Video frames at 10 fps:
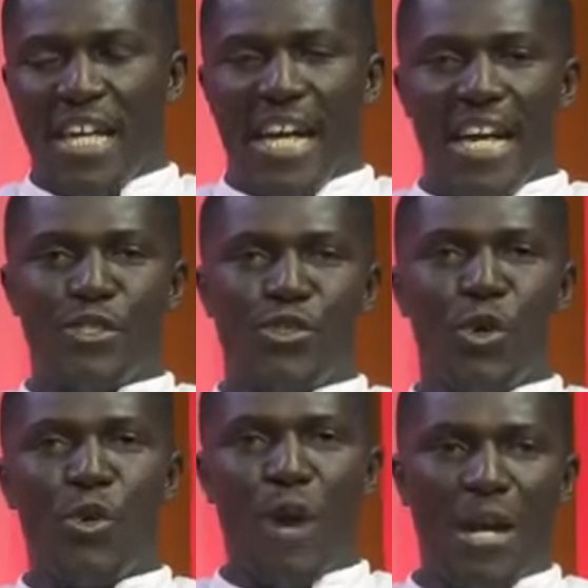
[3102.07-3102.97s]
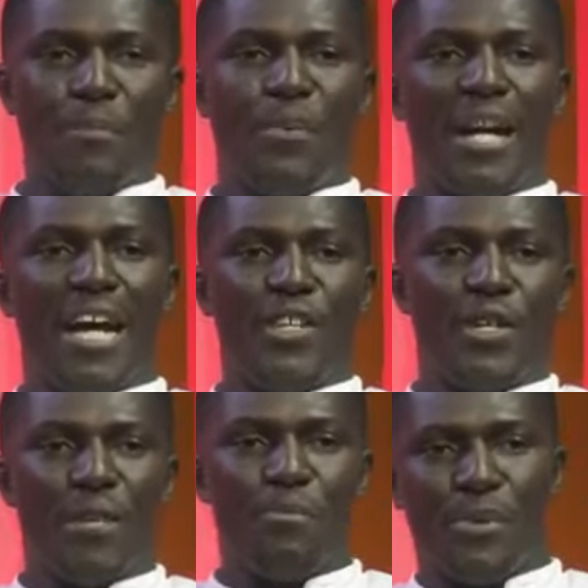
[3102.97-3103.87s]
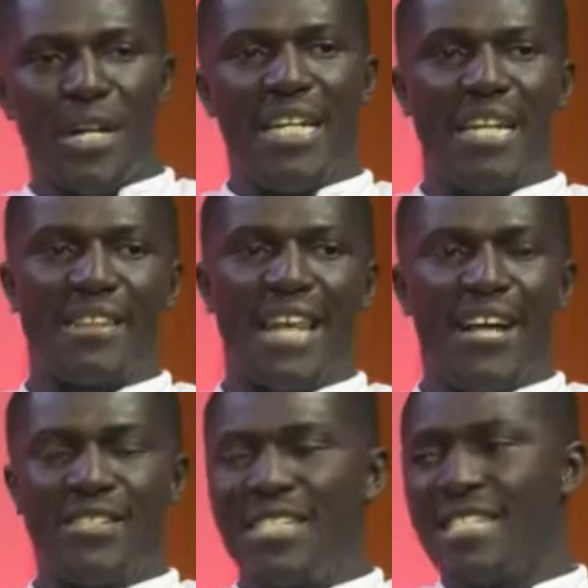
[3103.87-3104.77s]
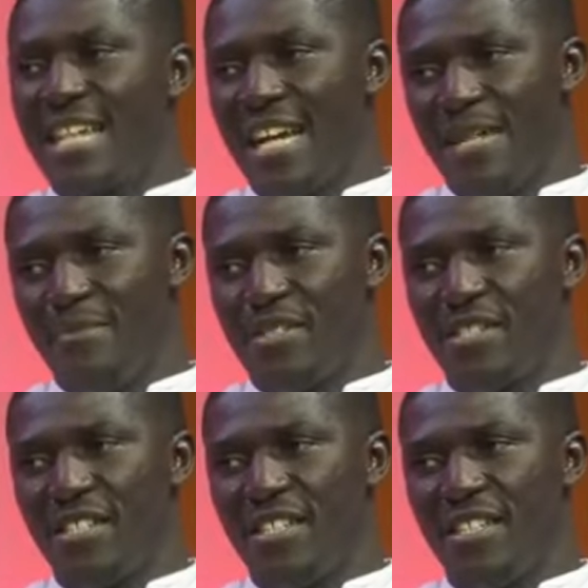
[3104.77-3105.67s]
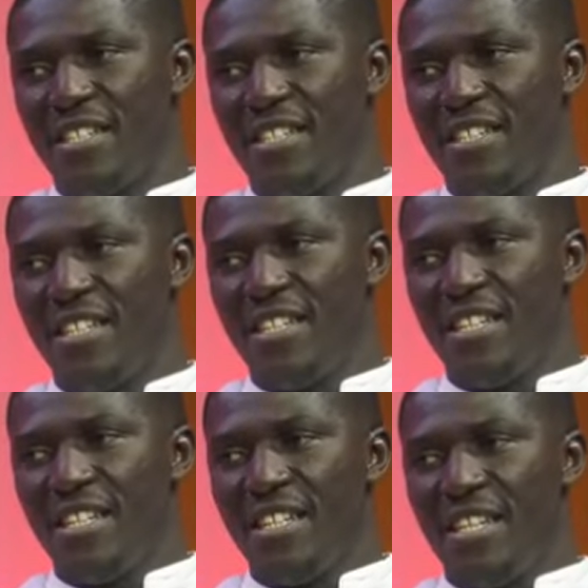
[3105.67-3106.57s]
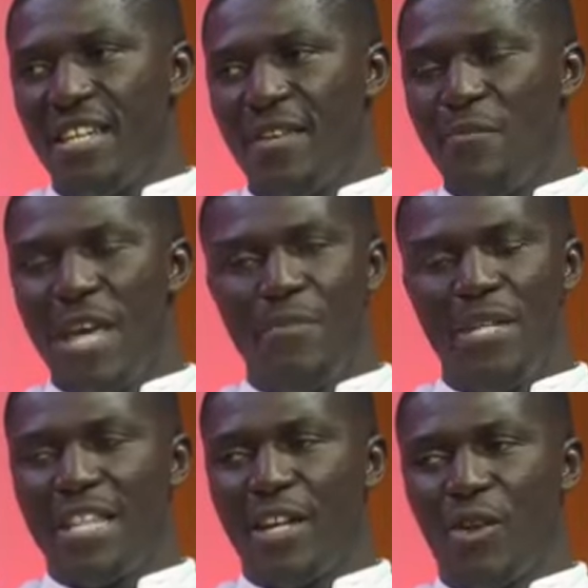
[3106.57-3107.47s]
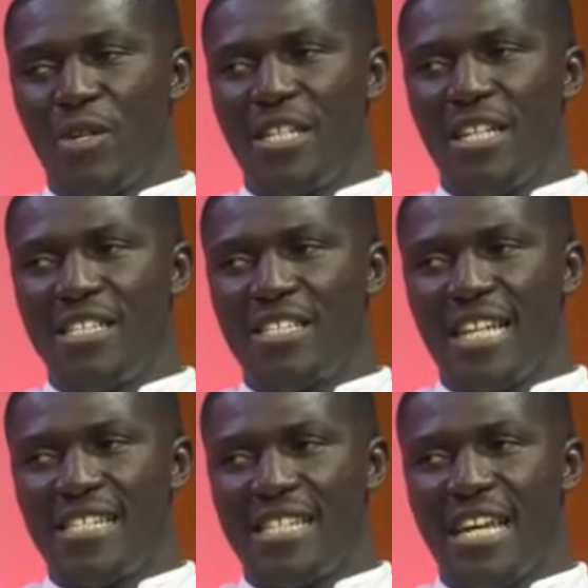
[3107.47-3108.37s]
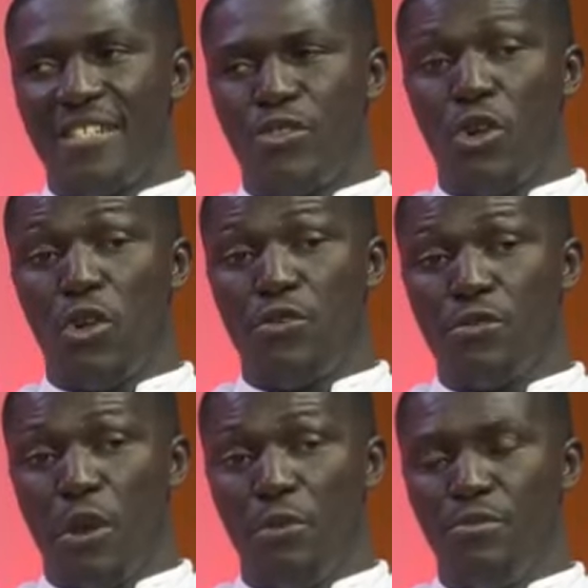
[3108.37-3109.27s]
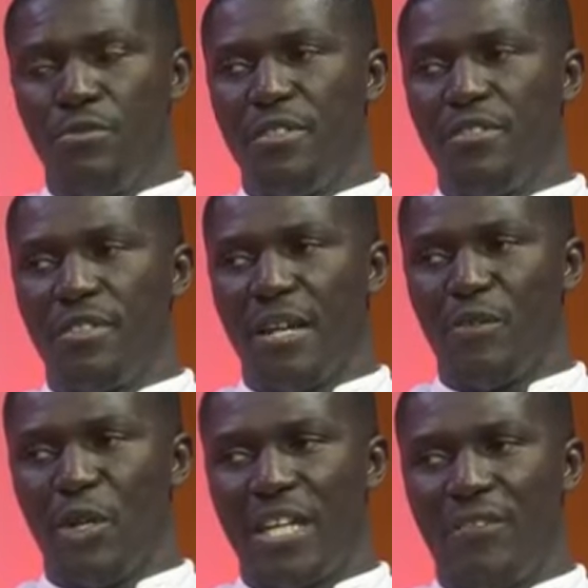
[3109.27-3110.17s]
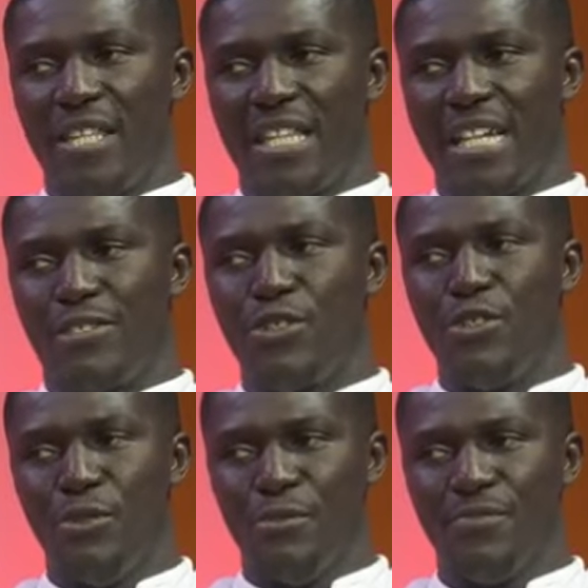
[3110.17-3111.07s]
And so one prayer, you can pray it 1,000 times. Maybe the Lord is just saying to you, nope, I'm not giving that to you.